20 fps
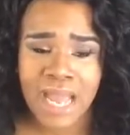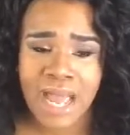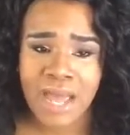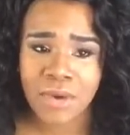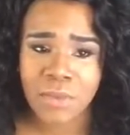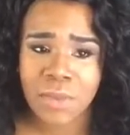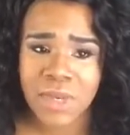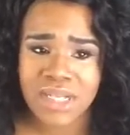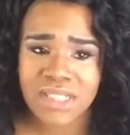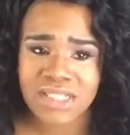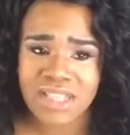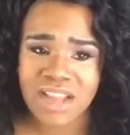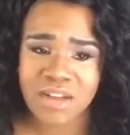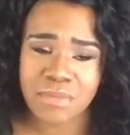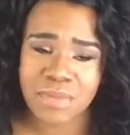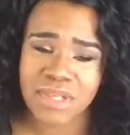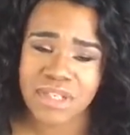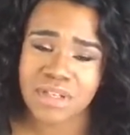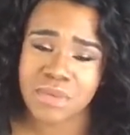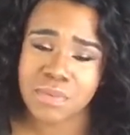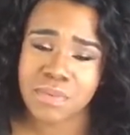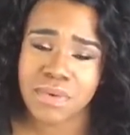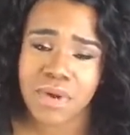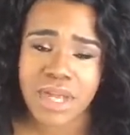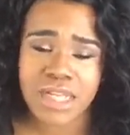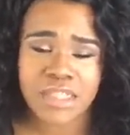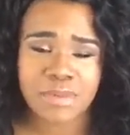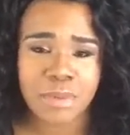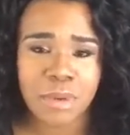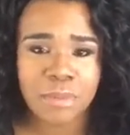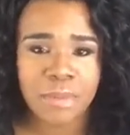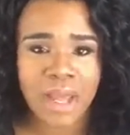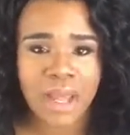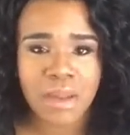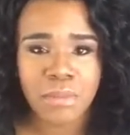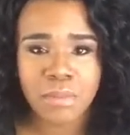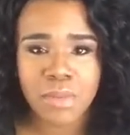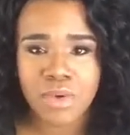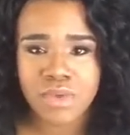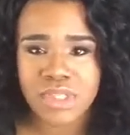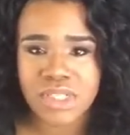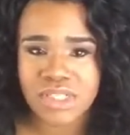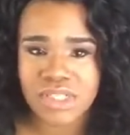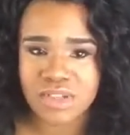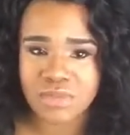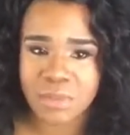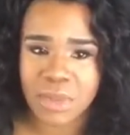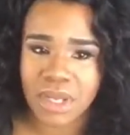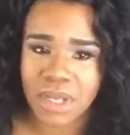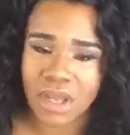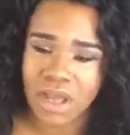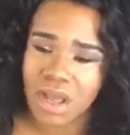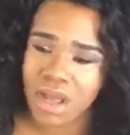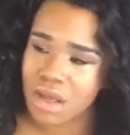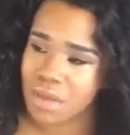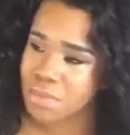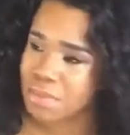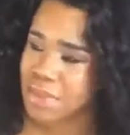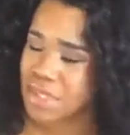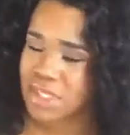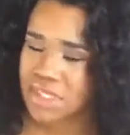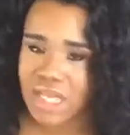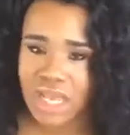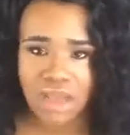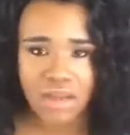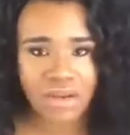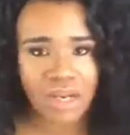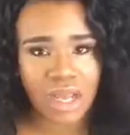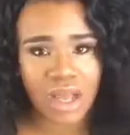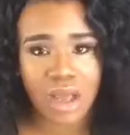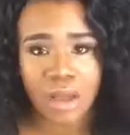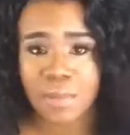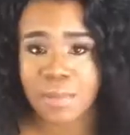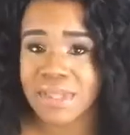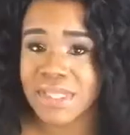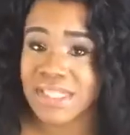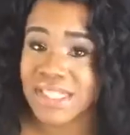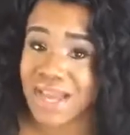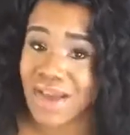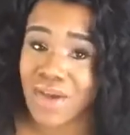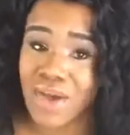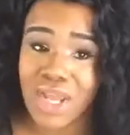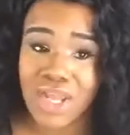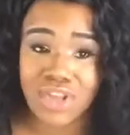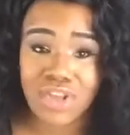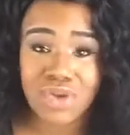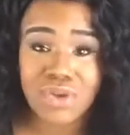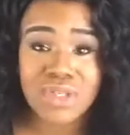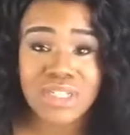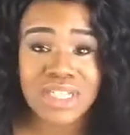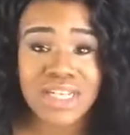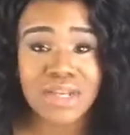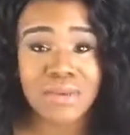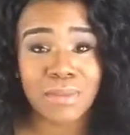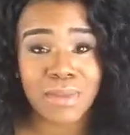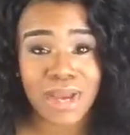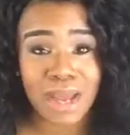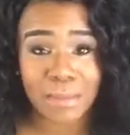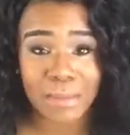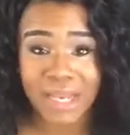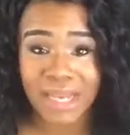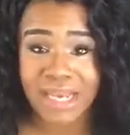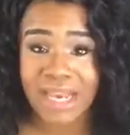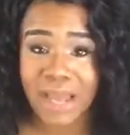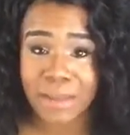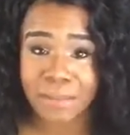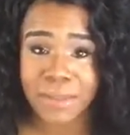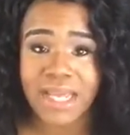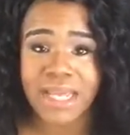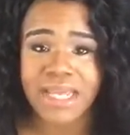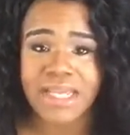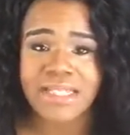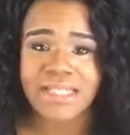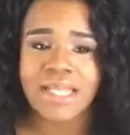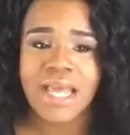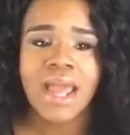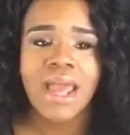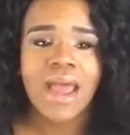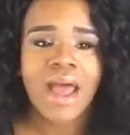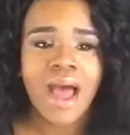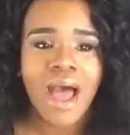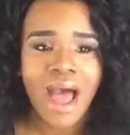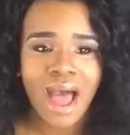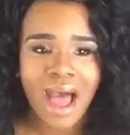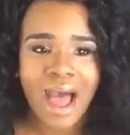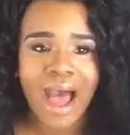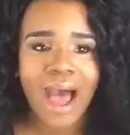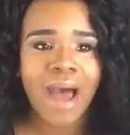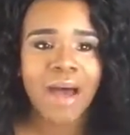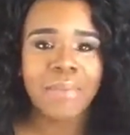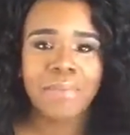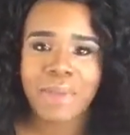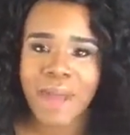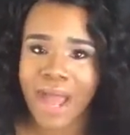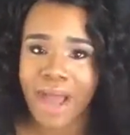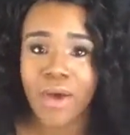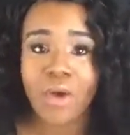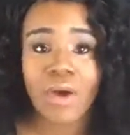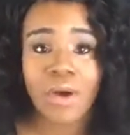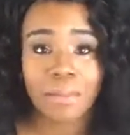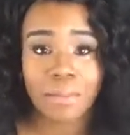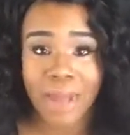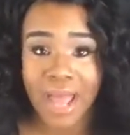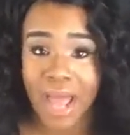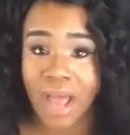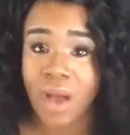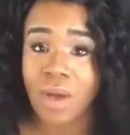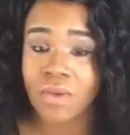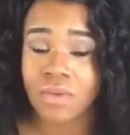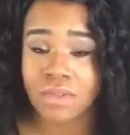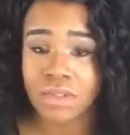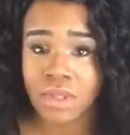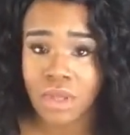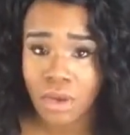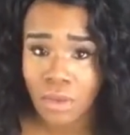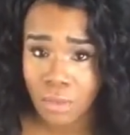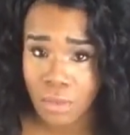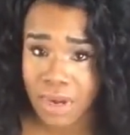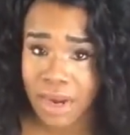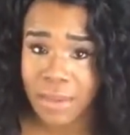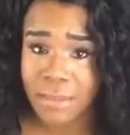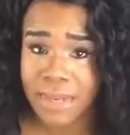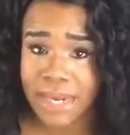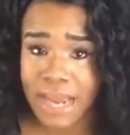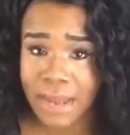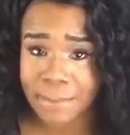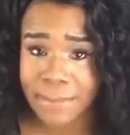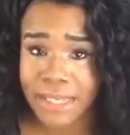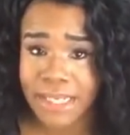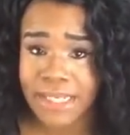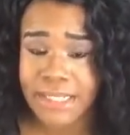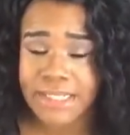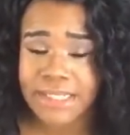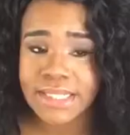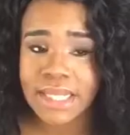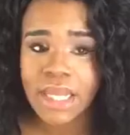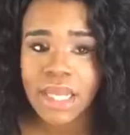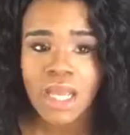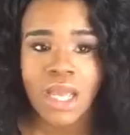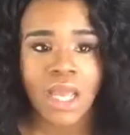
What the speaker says: I don't want to say I've been depressed, but my emotions have been up and down and up and down. And usually when I'm in that place, I pack on pounds when I'm in that place.